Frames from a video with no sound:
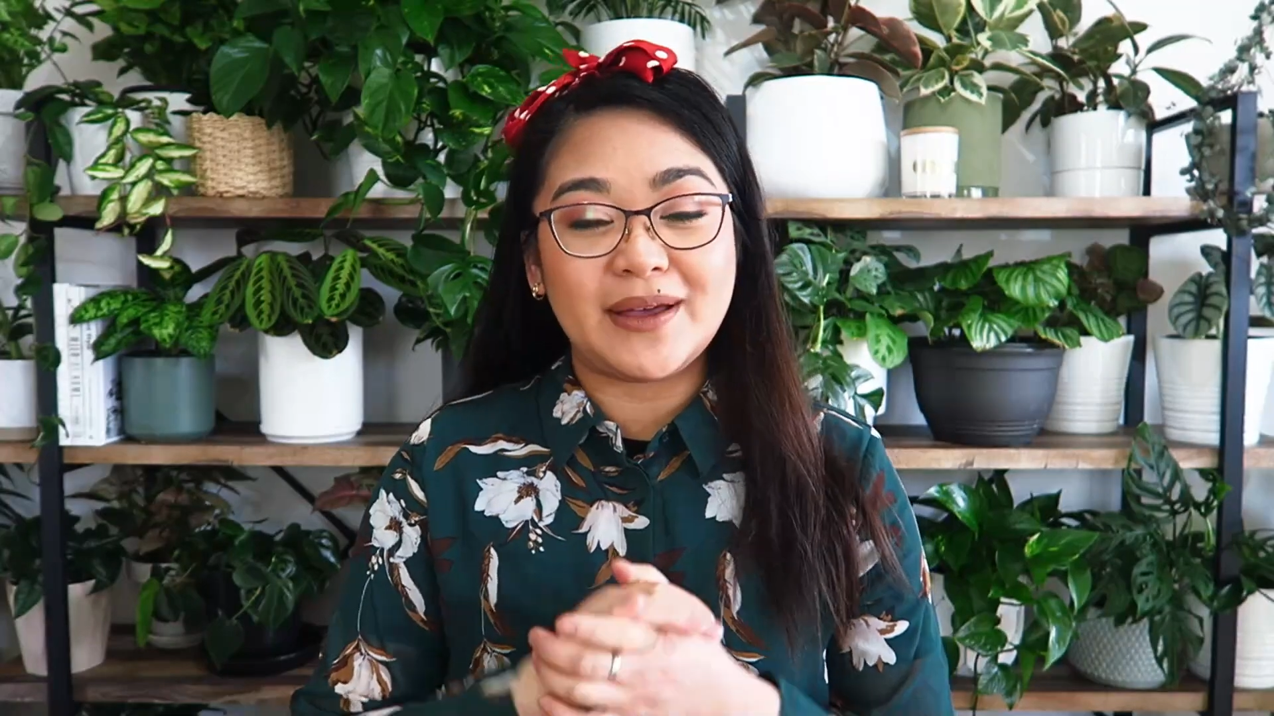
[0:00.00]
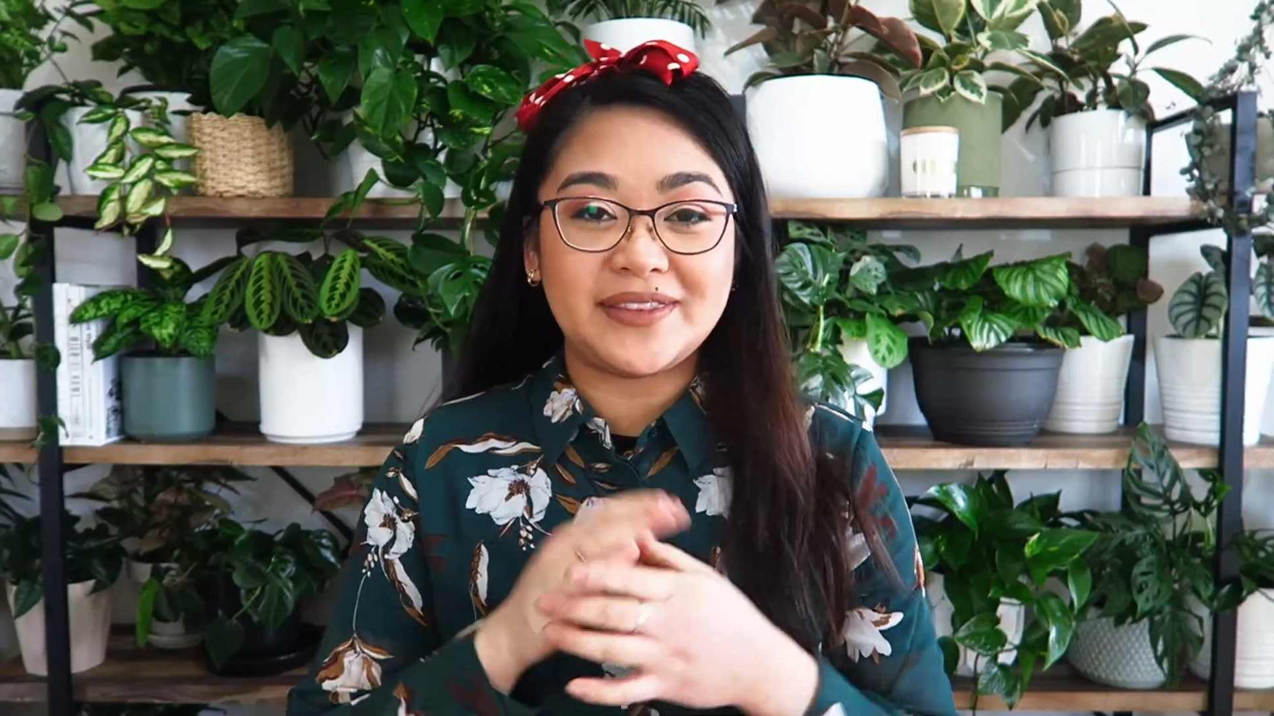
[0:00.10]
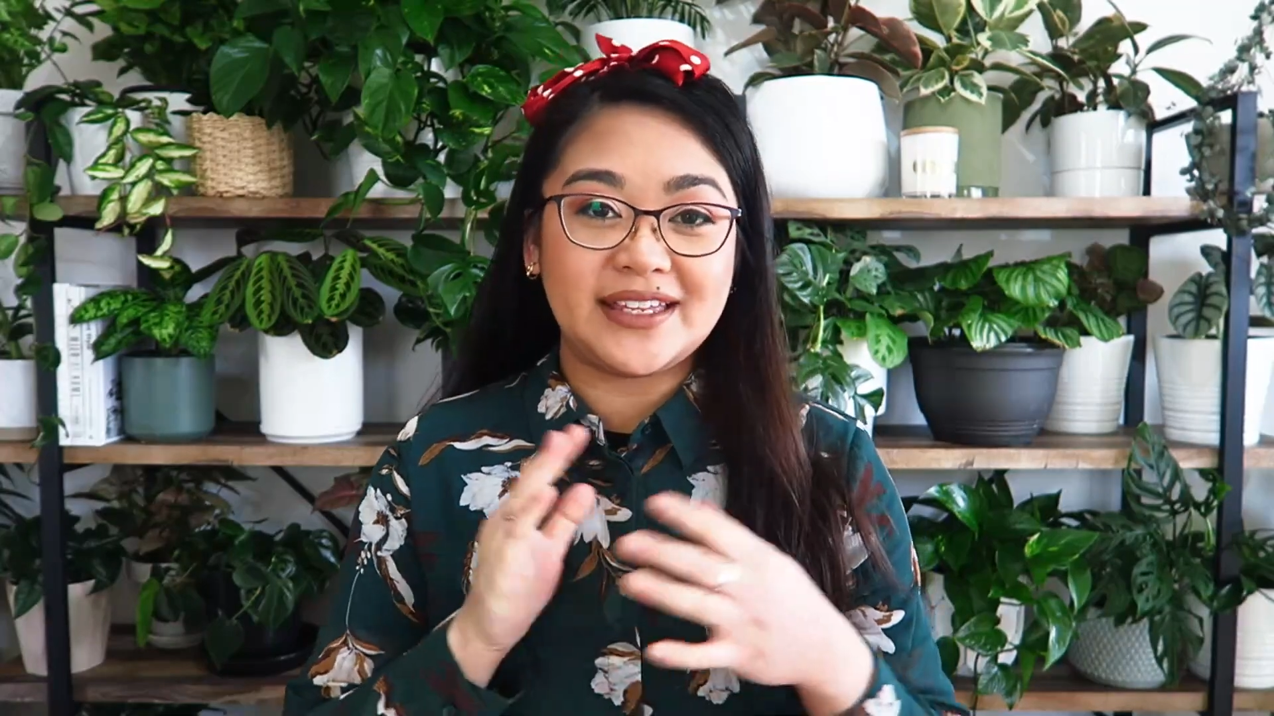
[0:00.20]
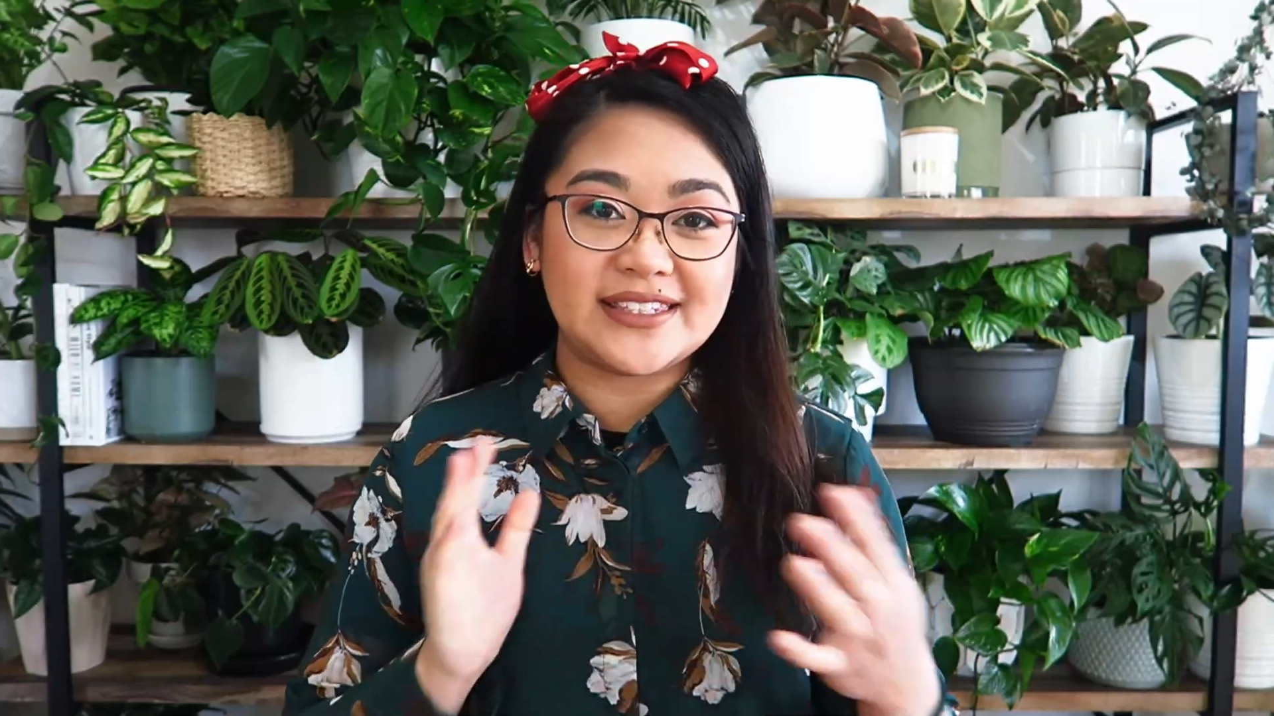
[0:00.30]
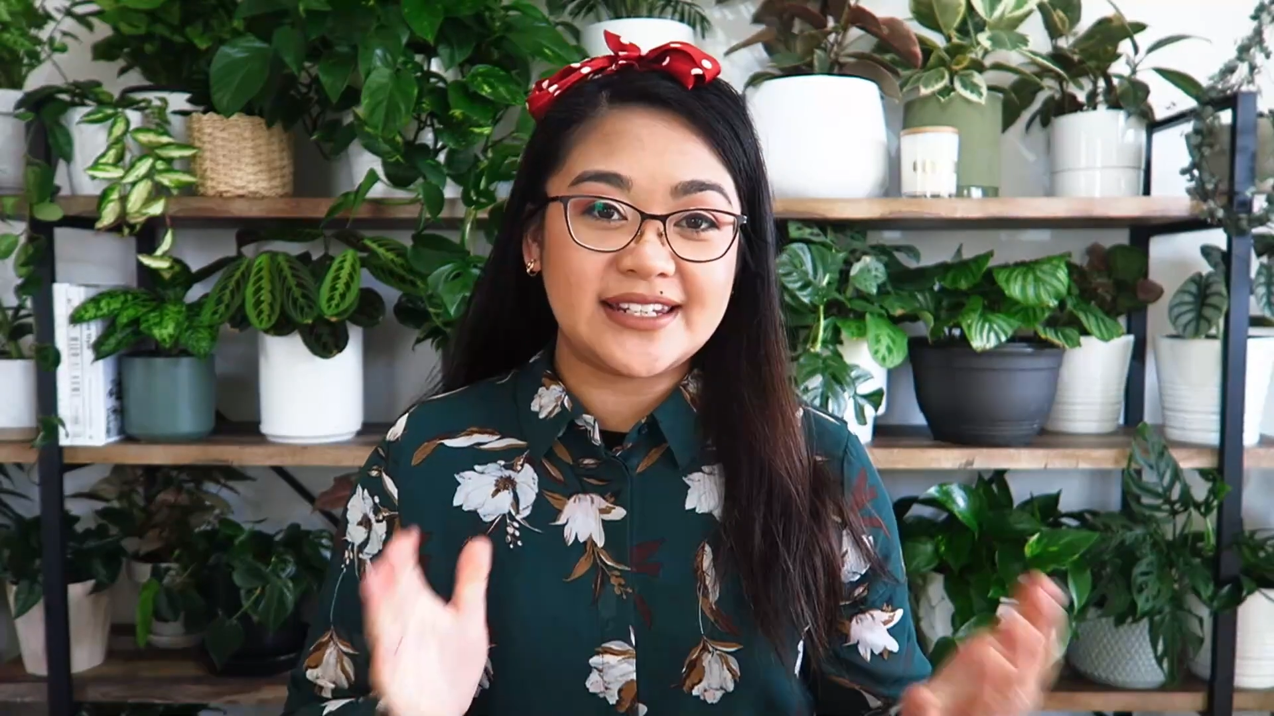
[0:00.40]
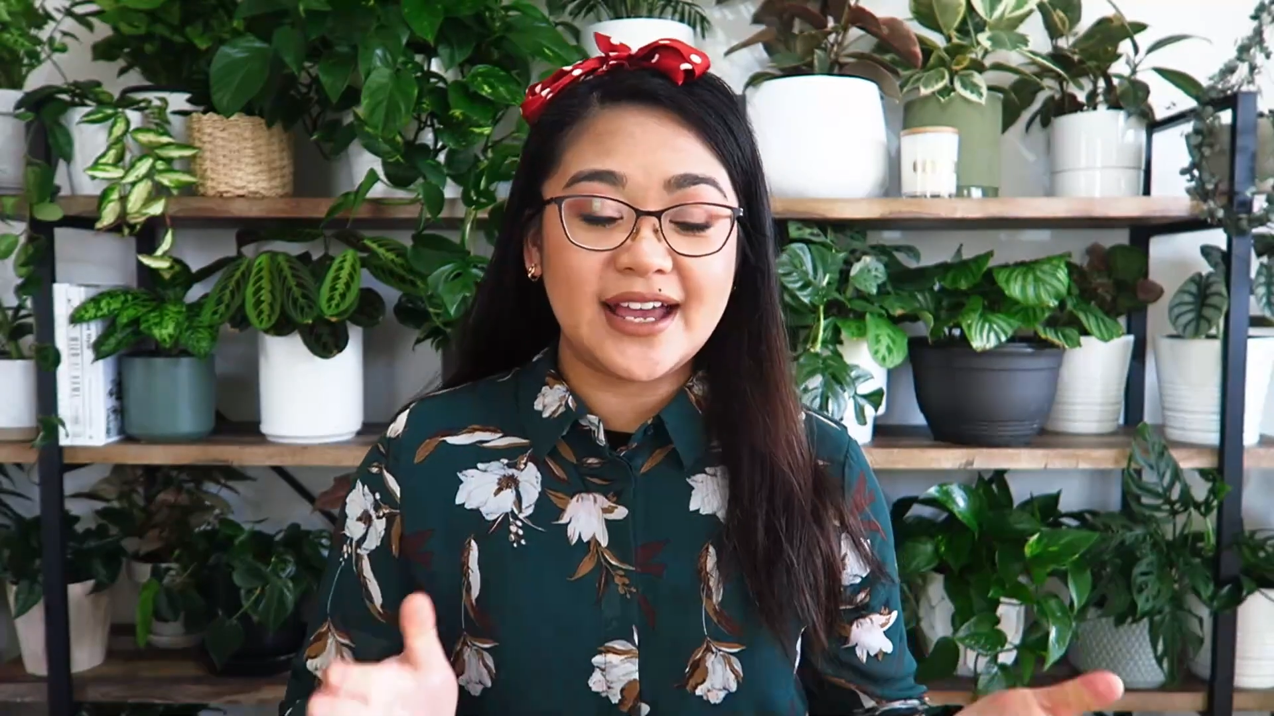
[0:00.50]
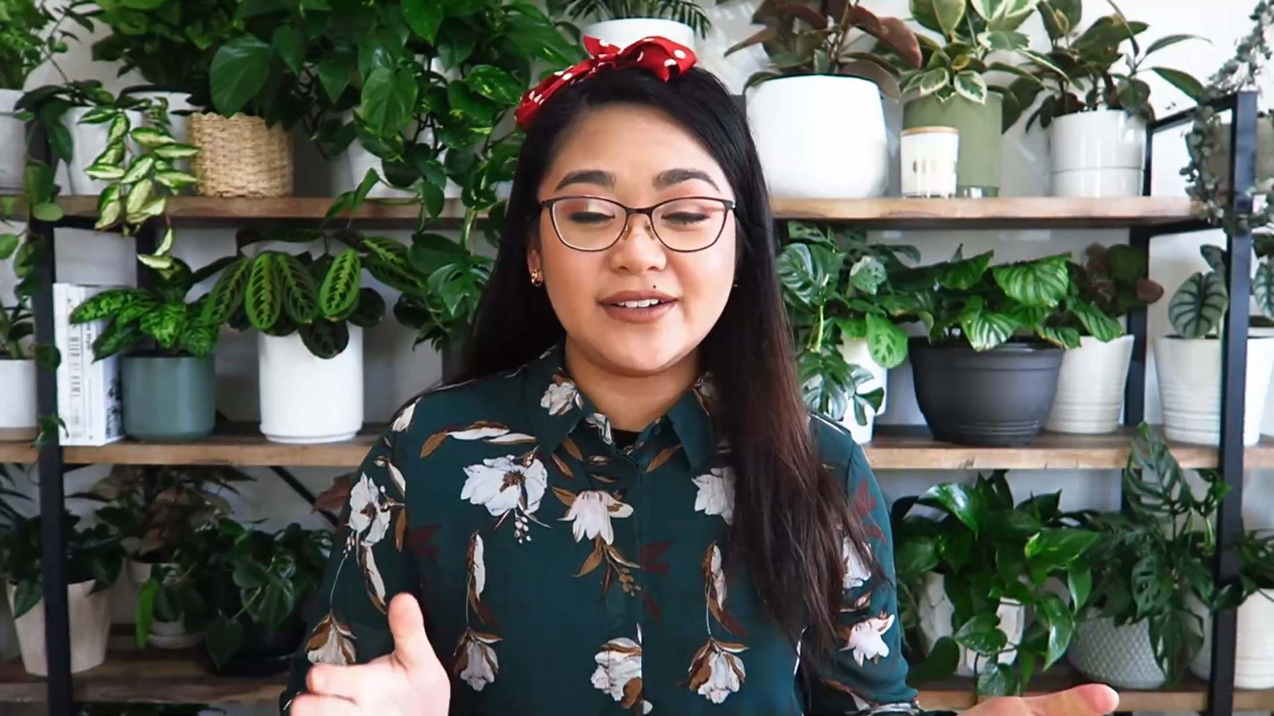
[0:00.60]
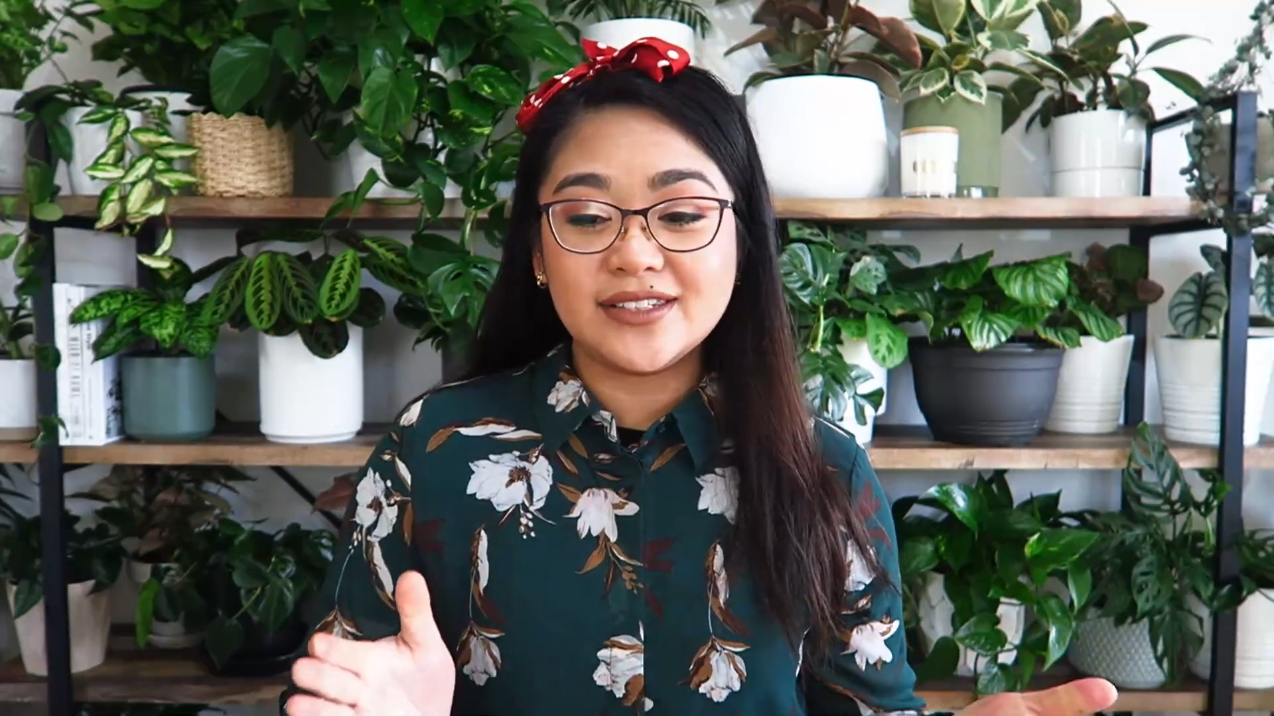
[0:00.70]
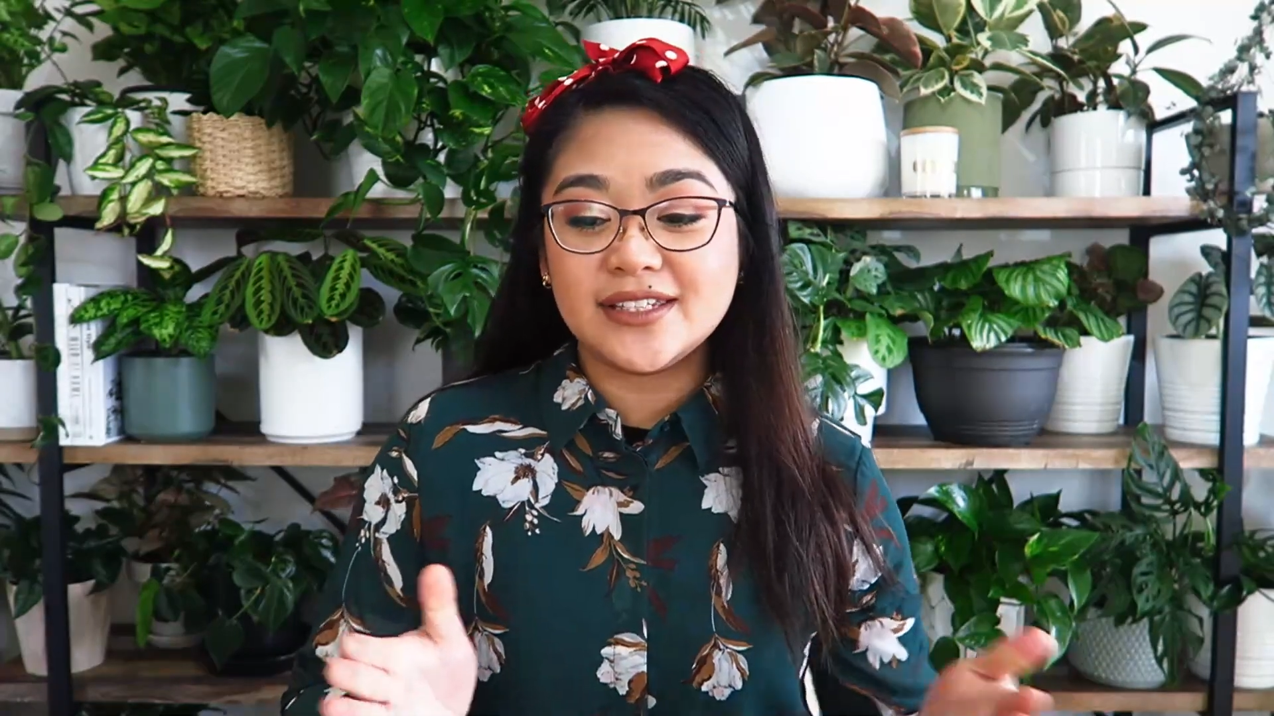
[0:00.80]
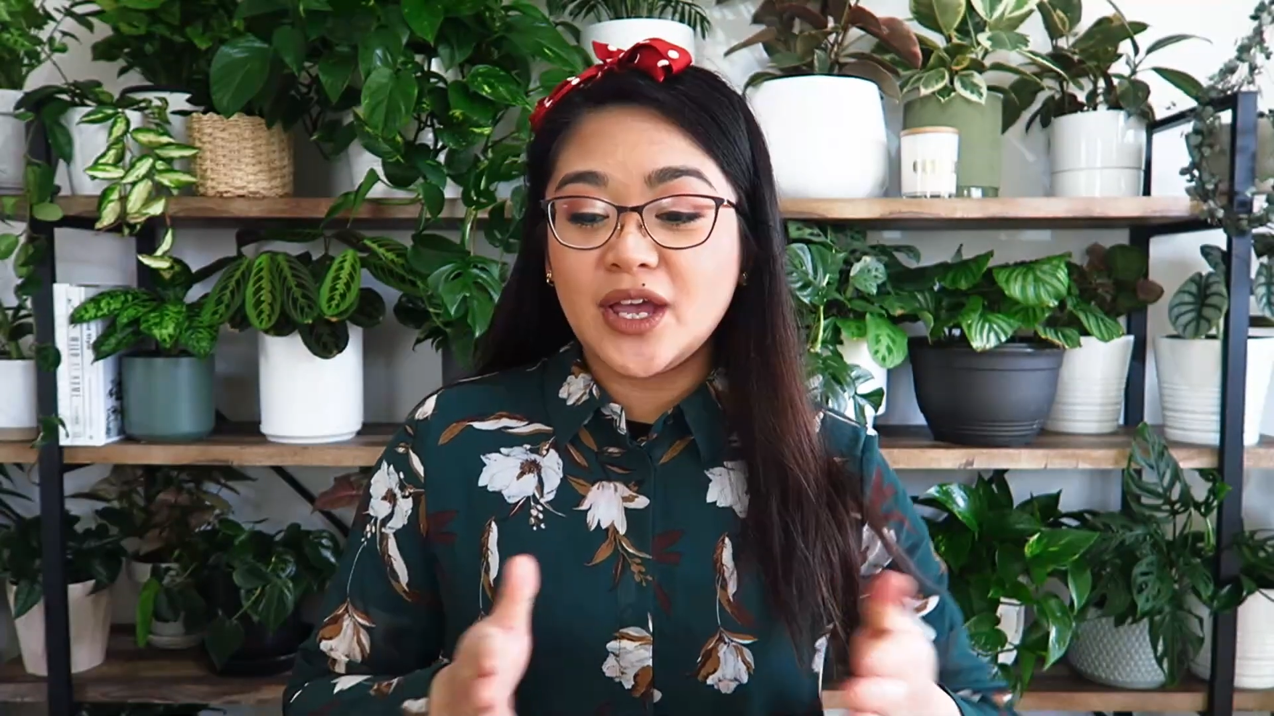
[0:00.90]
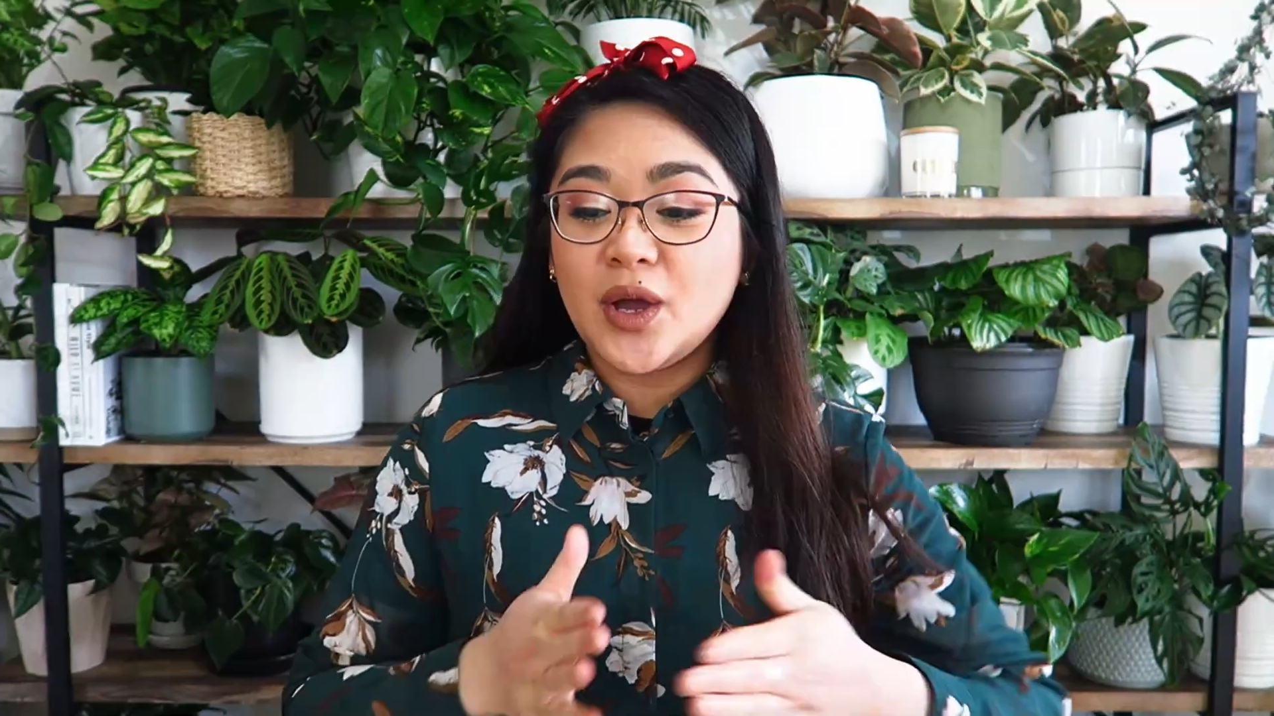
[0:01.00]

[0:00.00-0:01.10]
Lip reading: about the ins and outs,